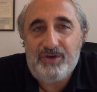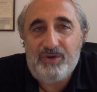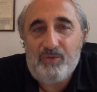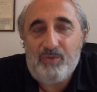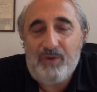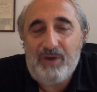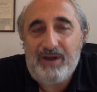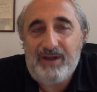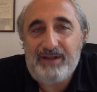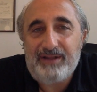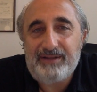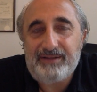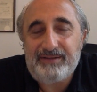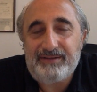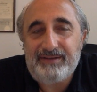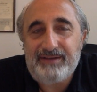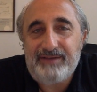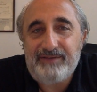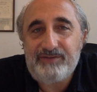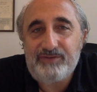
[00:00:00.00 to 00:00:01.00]
While
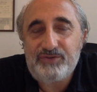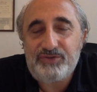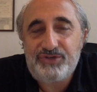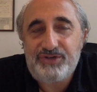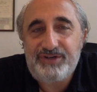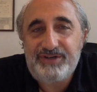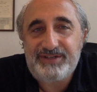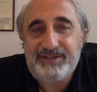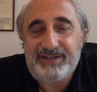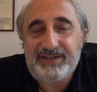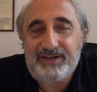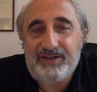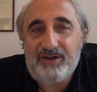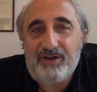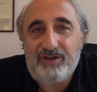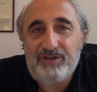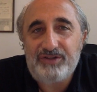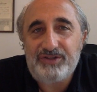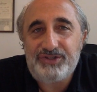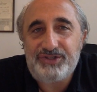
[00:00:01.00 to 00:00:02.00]
evolutionary
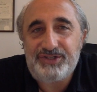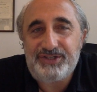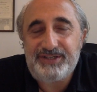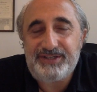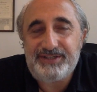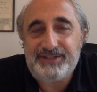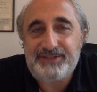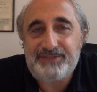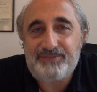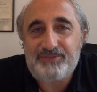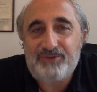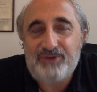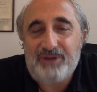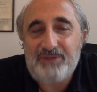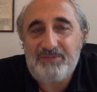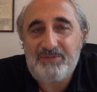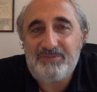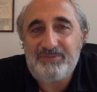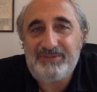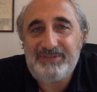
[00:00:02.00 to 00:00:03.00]
psychology is
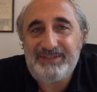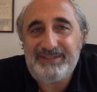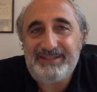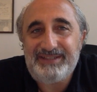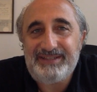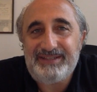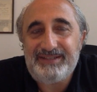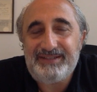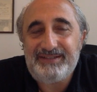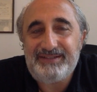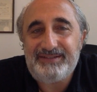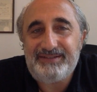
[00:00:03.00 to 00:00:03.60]
probably